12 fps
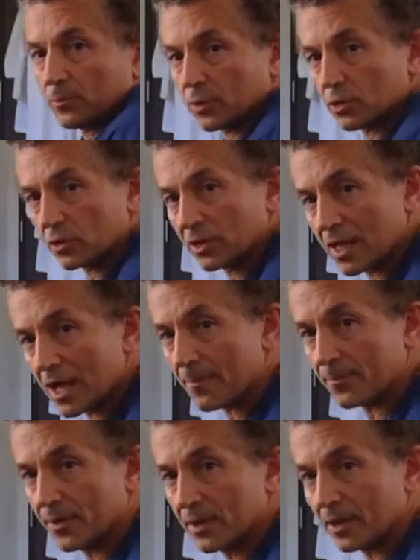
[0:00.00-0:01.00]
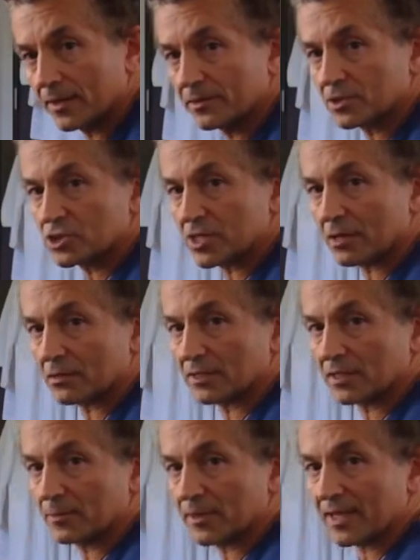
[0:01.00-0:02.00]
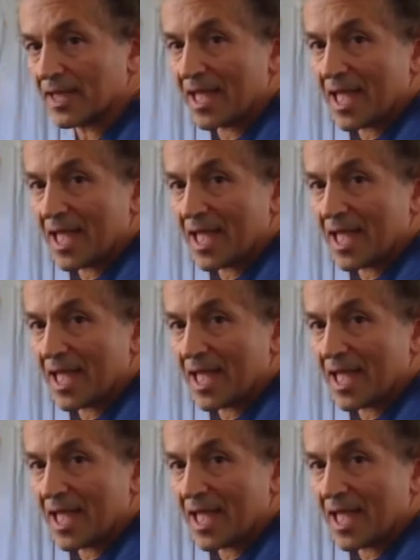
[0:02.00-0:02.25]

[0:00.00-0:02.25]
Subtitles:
pull up on your chair a little bit.